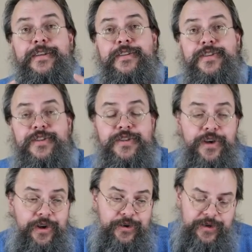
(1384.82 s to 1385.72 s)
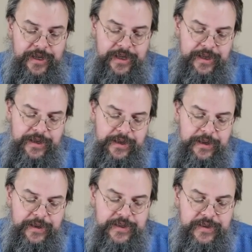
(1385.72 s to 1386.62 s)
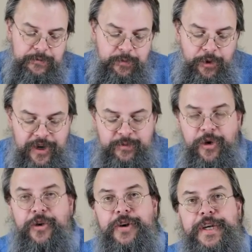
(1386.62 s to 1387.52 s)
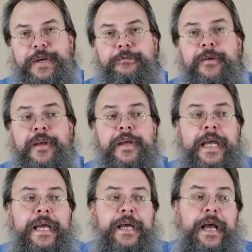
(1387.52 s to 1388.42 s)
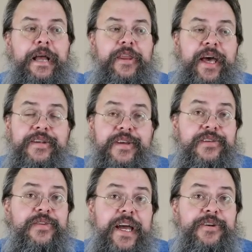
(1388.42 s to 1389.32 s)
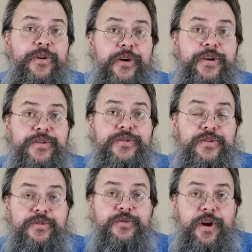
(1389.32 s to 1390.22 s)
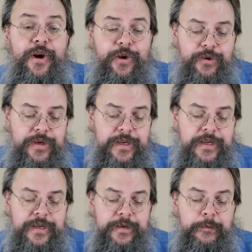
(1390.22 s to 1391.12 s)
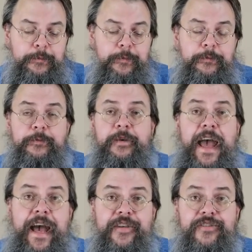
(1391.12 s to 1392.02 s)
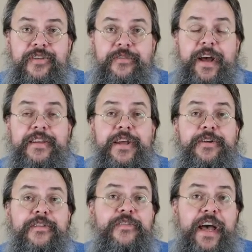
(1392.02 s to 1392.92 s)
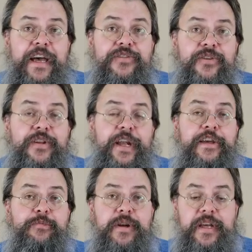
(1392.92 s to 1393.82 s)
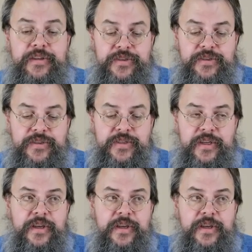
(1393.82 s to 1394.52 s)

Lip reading: So there's an important moral here. That says factorials grow fast. In fact, they grow faster than exponentials.